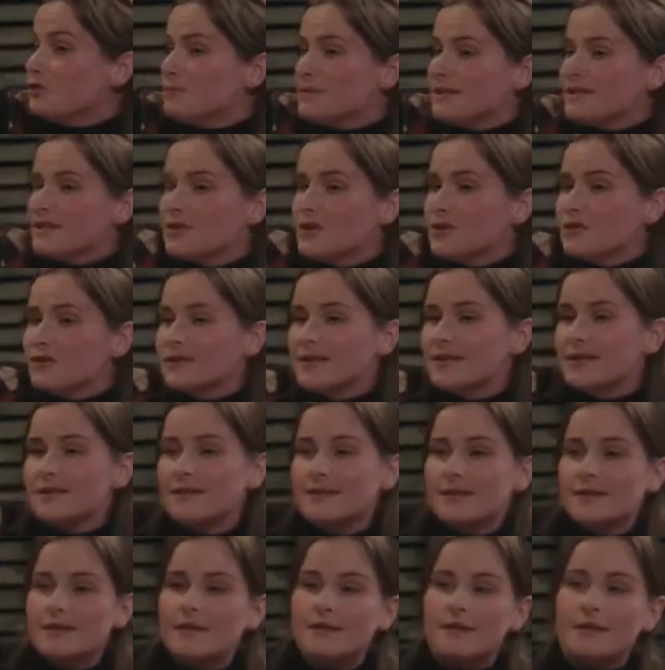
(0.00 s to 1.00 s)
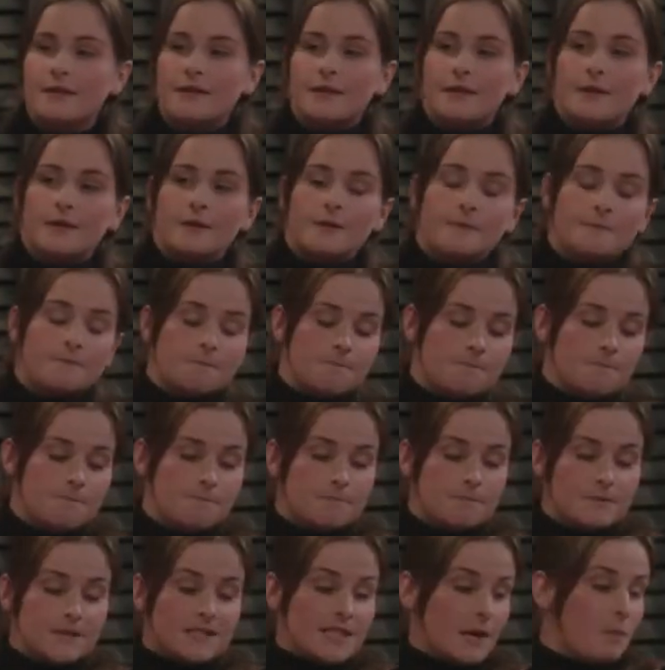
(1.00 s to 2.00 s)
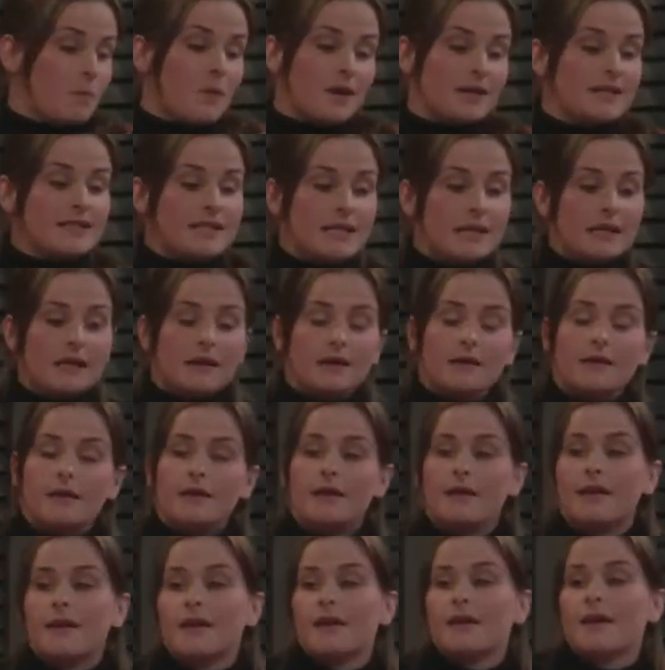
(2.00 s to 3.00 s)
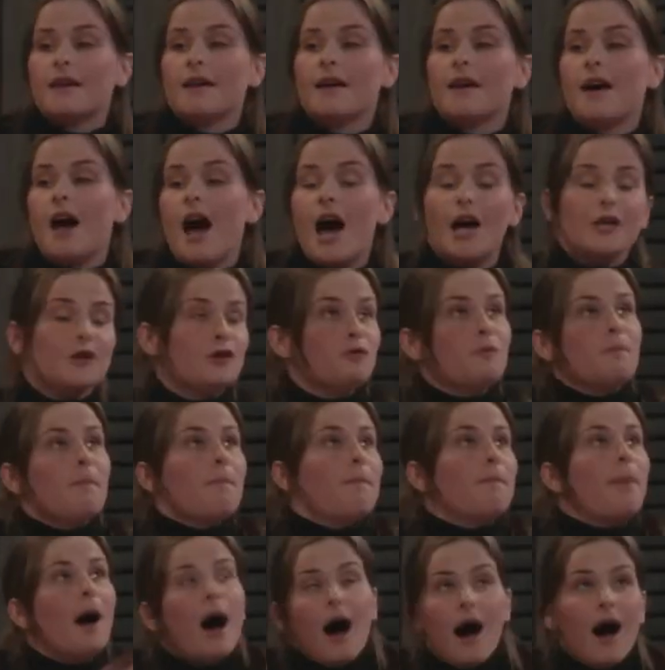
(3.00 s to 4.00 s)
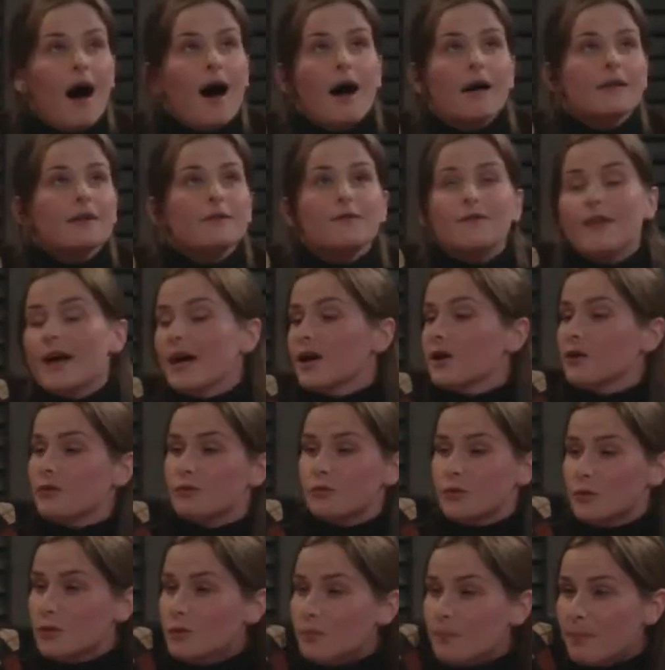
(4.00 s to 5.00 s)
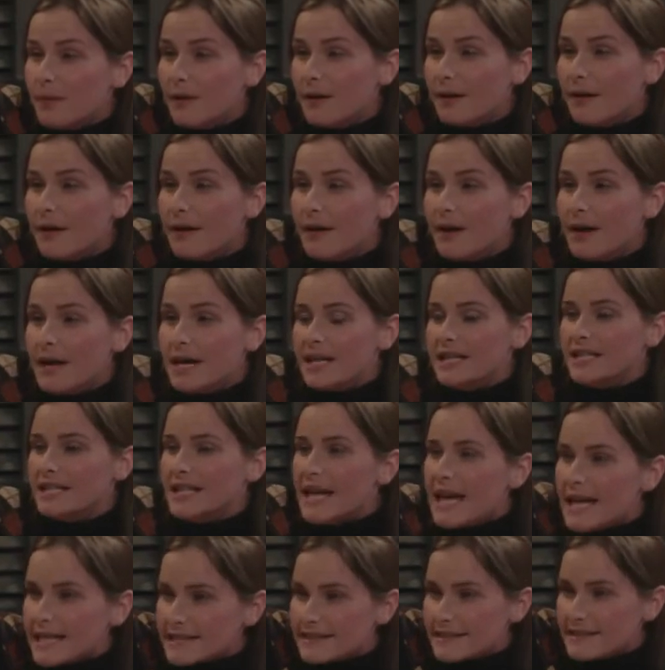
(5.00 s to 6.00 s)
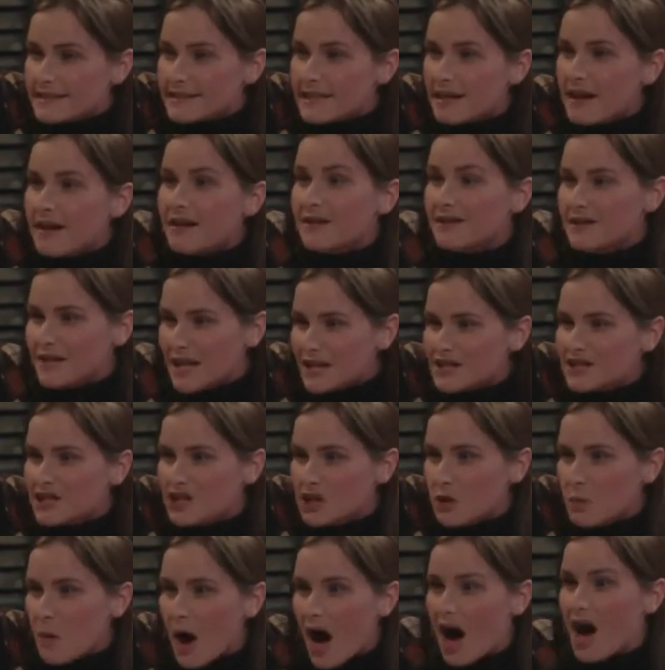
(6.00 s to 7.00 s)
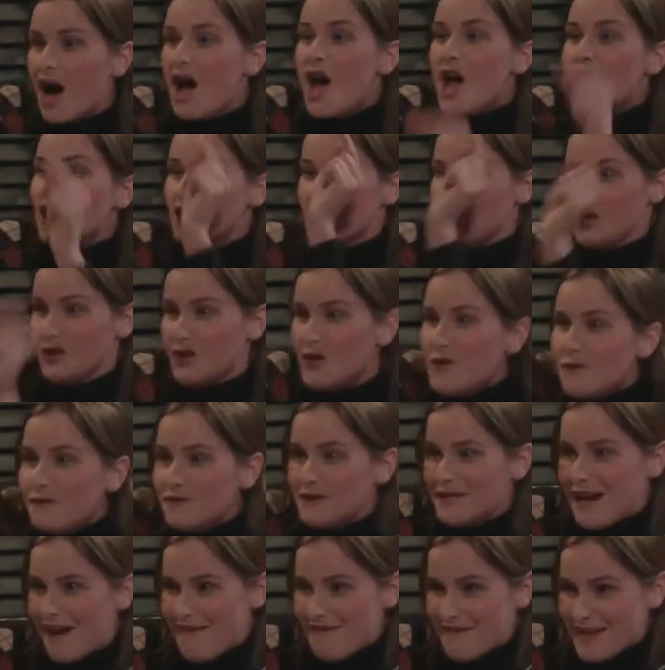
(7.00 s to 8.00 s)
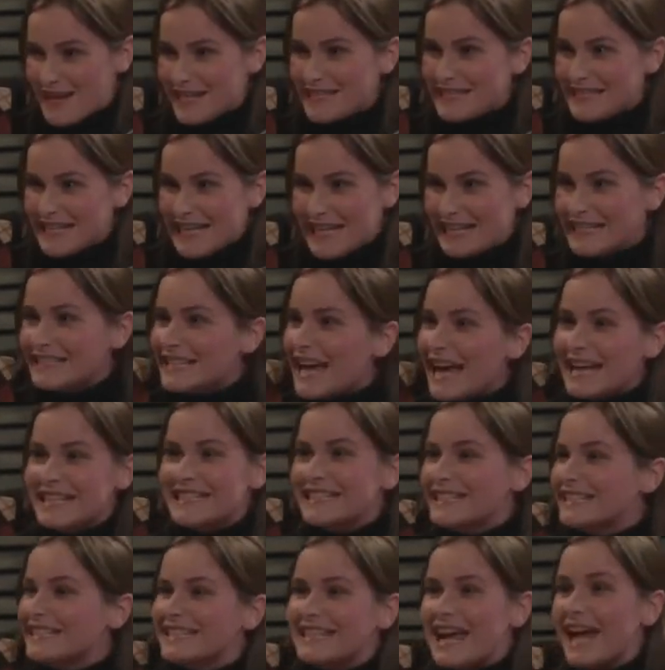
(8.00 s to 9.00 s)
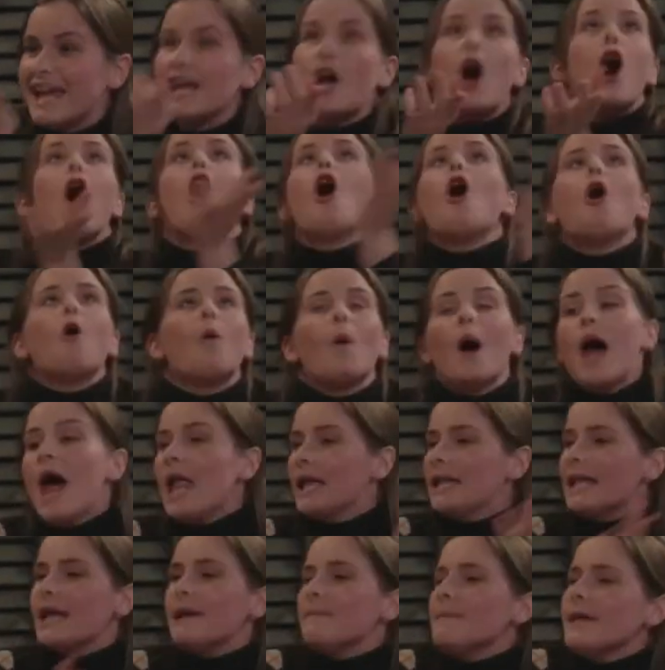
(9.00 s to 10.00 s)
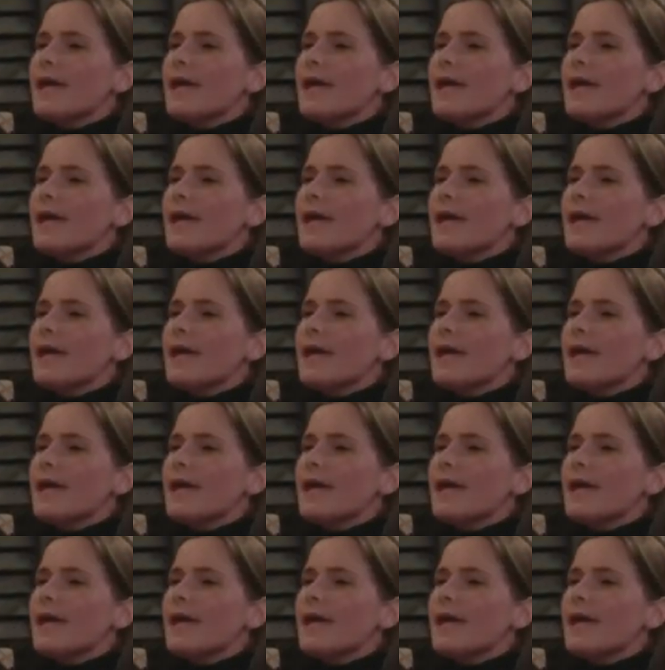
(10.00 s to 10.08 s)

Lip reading: you misuse it? Someone did. Are you part of that group? Yes, you are. You've done these things, and to say, oh, let